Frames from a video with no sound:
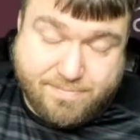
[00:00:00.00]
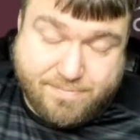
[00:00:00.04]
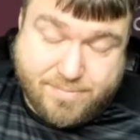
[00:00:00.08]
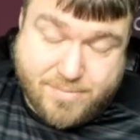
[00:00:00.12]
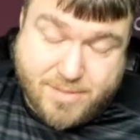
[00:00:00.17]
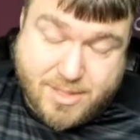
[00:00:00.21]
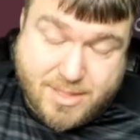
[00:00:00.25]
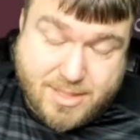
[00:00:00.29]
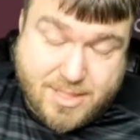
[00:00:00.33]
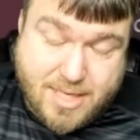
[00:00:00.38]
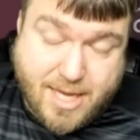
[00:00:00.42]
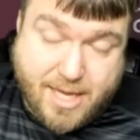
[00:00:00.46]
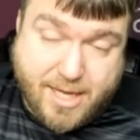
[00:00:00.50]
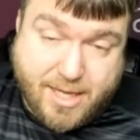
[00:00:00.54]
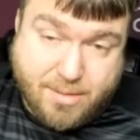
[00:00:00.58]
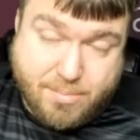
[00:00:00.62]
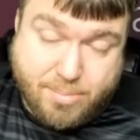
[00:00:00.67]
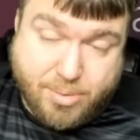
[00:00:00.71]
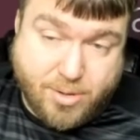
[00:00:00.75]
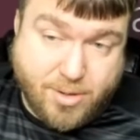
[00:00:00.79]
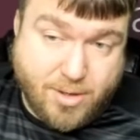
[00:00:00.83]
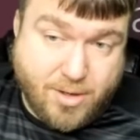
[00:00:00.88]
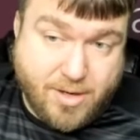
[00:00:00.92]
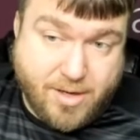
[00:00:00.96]
sad
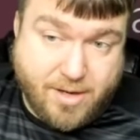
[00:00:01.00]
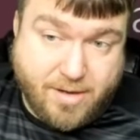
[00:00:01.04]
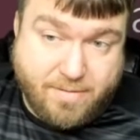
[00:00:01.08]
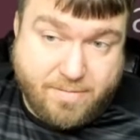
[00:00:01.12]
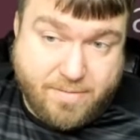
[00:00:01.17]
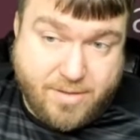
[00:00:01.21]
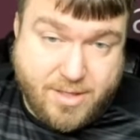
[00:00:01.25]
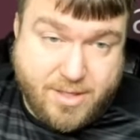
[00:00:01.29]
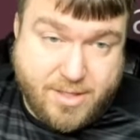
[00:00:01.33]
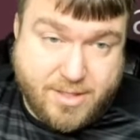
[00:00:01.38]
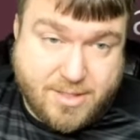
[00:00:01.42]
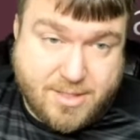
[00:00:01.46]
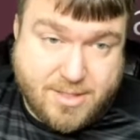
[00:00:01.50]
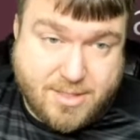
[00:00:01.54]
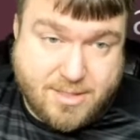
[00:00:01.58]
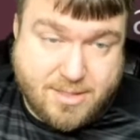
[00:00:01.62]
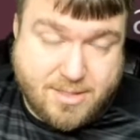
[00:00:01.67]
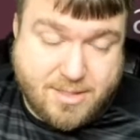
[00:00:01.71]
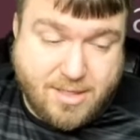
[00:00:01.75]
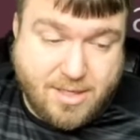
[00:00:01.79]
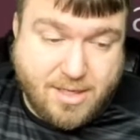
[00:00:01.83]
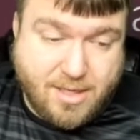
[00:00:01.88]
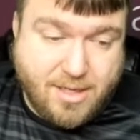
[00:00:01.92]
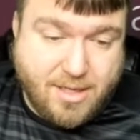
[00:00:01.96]
part of
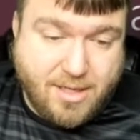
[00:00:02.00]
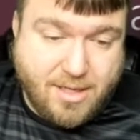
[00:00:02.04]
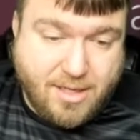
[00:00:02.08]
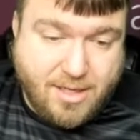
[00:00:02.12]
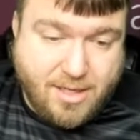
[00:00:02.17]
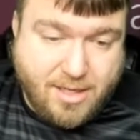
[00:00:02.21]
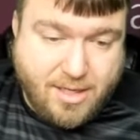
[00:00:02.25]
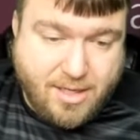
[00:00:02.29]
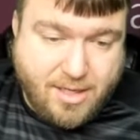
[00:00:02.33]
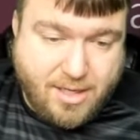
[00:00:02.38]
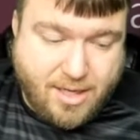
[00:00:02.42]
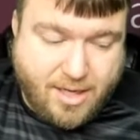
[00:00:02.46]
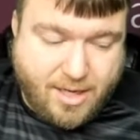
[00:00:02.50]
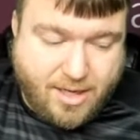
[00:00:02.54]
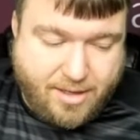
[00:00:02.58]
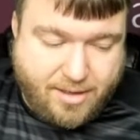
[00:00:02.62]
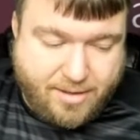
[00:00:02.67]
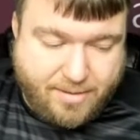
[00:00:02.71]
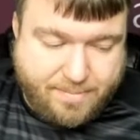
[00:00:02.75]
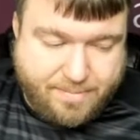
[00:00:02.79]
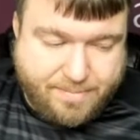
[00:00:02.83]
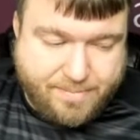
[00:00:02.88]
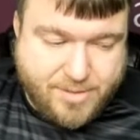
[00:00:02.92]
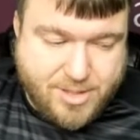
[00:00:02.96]
this
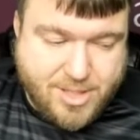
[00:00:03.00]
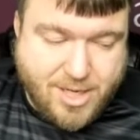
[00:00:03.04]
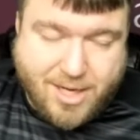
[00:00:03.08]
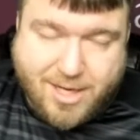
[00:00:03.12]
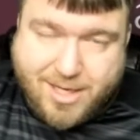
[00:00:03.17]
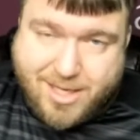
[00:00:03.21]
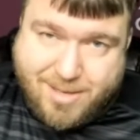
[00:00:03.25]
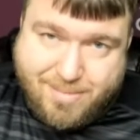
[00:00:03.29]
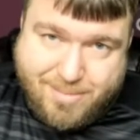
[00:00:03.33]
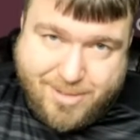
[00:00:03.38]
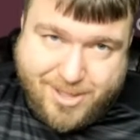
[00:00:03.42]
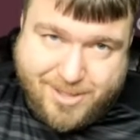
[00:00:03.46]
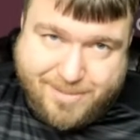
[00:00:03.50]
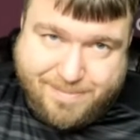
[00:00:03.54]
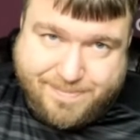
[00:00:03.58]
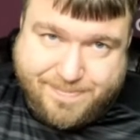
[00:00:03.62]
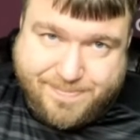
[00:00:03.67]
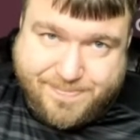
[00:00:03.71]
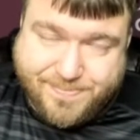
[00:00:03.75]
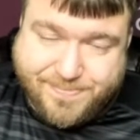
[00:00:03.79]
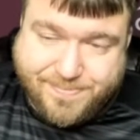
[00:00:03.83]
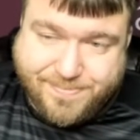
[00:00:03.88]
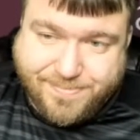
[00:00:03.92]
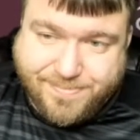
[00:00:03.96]
document
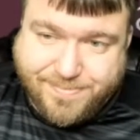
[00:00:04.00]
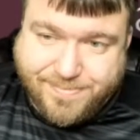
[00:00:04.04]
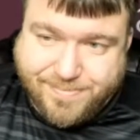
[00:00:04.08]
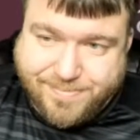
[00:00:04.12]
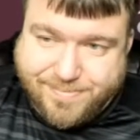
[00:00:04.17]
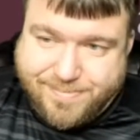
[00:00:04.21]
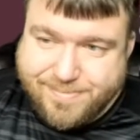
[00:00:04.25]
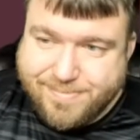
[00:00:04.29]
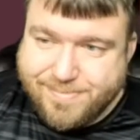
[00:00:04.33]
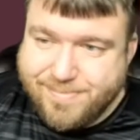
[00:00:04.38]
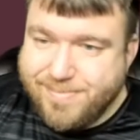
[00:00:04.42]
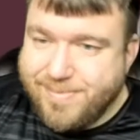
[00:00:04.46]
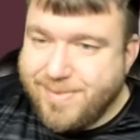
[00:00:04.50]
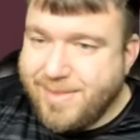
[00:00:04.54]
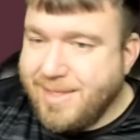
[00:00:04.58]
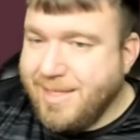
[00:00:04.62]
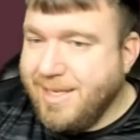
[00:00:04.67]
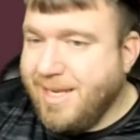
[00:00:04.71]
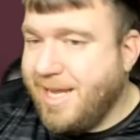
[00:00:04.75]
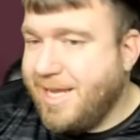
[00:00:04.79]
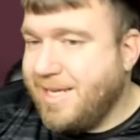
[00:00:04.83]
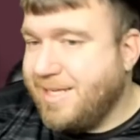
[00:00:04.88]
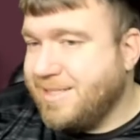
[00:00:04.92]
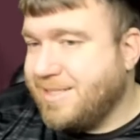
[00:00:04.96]

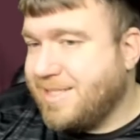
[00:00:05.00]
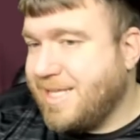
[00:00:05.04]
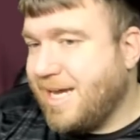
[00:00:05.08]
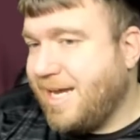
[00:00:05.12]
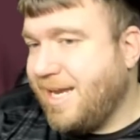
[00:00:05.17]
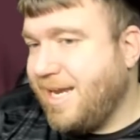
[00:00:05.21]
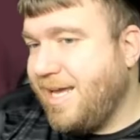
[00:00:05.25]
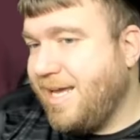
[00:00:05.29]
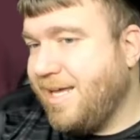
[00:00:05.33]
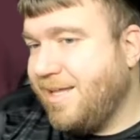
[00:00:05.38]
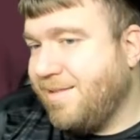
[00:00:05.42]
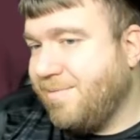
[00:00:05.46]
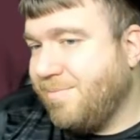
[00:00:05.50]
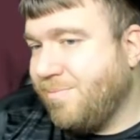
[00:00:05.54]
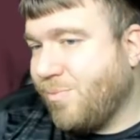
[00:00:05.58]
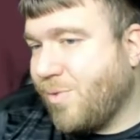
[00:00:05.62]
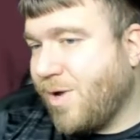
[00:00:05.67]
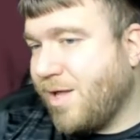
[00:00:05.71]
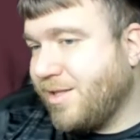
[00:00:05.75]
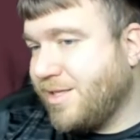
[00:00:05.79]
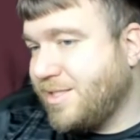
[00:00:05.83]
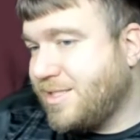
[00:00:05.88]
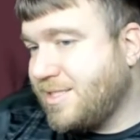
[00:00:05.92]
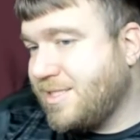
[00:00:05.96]
is that
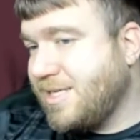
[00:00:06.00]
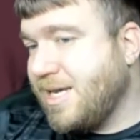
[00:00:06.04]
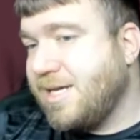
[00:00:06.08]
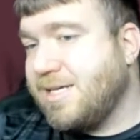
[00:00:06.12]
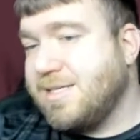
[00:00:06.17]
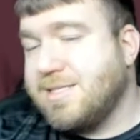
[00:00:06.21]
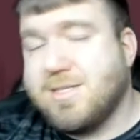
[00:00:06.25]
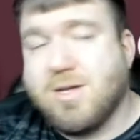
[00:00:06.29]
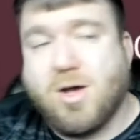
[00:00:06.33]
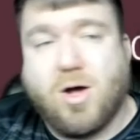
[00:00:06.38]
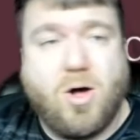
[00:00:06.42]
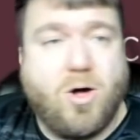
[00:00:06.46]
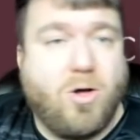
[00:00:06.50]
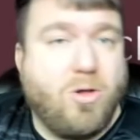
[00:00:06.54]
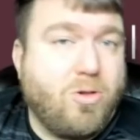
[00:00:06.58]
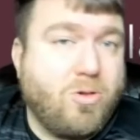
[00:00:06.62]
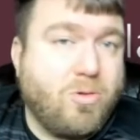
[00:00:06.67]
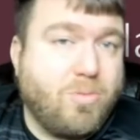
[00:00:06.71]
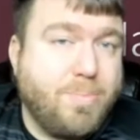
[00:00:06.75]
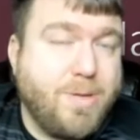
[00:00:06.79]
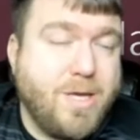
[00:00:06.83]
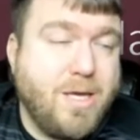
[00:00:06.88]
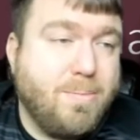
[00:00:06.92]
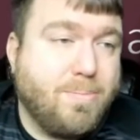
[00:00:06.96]
while it says all
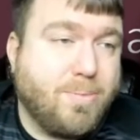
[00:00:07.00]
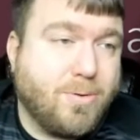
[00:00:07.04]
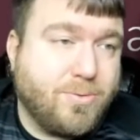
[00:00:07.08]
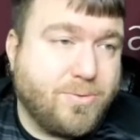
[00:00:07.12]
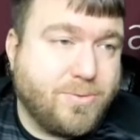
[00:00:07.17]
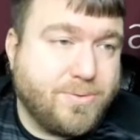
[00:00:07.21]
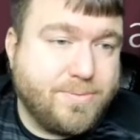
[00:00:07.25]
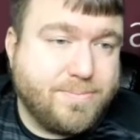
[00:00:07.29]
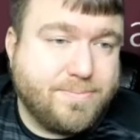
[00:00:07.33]
people,